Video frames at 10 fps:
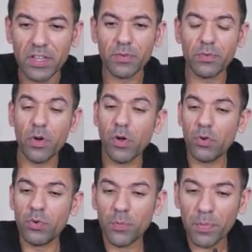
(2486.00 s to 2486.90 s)

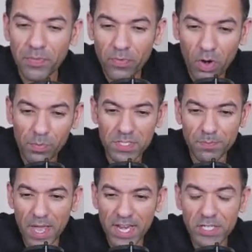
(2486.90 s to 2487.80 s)
Oh, performance
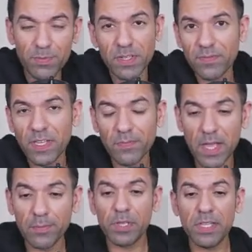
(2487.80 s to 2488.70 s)
management and
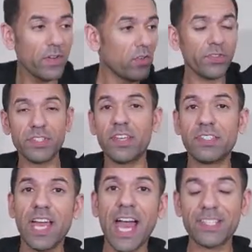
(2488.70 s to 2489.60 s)
feedback. Believe it or not, this is a
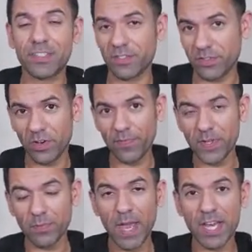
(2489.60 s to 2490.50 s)
task of middle
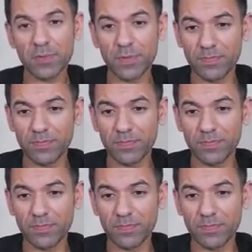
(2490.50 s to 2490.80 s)
management.